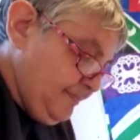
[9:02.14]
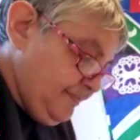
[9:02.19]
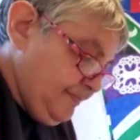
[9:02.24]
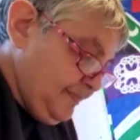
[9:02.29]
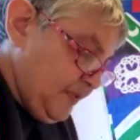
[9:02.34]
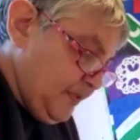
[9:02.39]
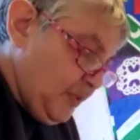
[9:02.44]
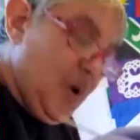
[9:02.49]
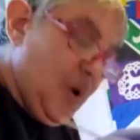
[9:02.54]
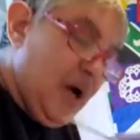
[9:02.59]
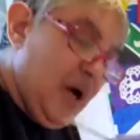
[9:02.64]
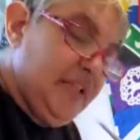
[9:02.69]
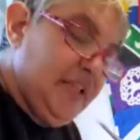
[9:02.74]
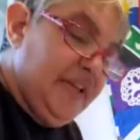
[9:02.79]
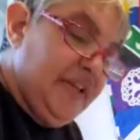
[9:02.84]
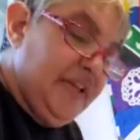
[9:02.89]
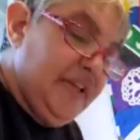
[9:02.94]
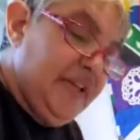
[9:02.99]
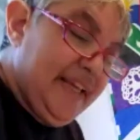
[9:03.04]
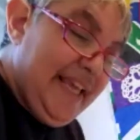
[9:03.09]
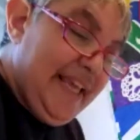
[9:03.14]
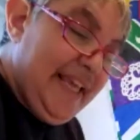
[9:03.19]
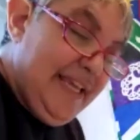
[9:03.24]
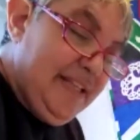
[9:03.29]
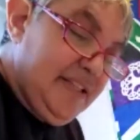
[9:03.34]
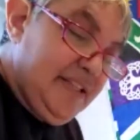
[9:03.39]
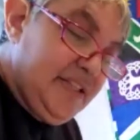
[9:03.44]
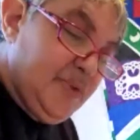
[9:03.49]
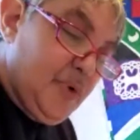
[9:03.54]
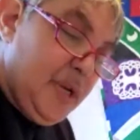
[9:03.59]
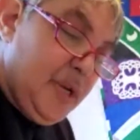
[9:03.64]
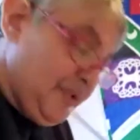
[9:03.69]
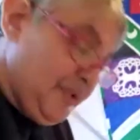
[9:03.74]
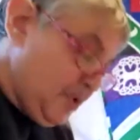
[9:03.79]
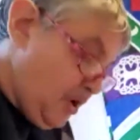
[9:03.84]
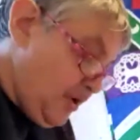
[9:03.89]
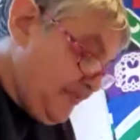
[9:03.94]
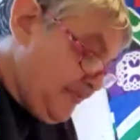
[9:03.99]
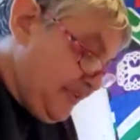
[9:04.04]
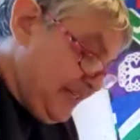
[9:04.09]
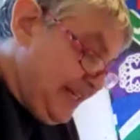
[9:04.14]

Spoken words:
while you can scrape it off, it never